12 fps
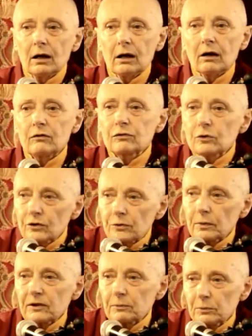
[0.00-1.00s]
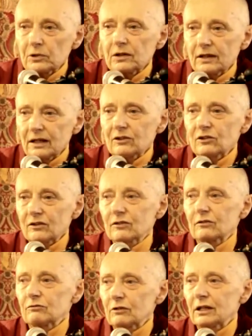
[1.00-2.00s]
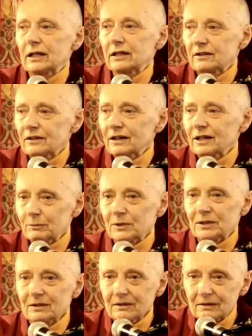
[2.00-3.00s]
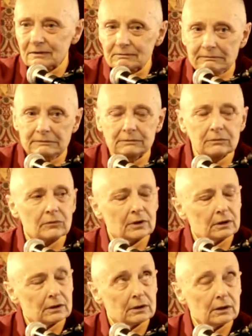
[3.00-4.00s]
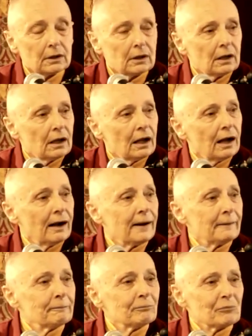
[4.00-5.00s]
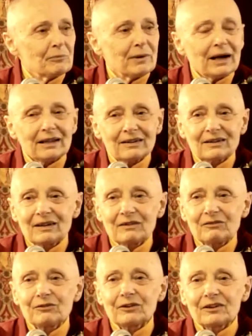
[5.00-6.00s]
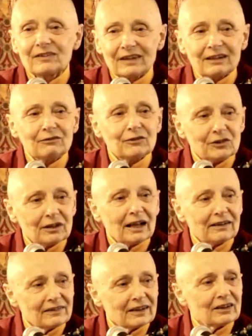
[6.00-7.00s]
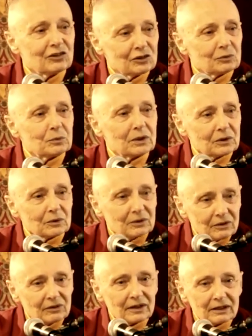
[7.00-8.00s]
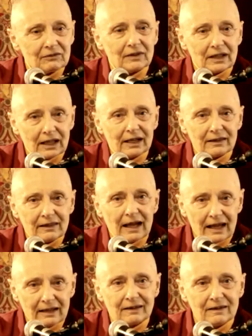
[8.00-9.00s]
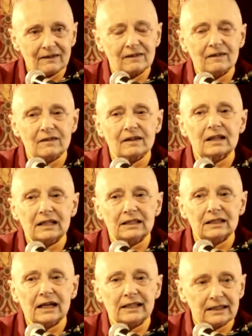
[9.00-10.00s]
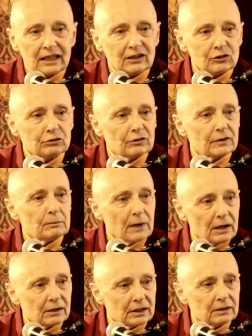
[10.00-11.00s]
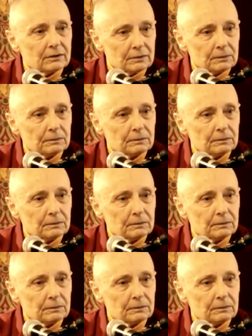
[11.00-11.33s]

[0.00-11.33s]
Of course, one's Buddha nature isn't really a diamond. But for the sake of visualization, we're going to think of it like that. This is the clear light nature of the mind.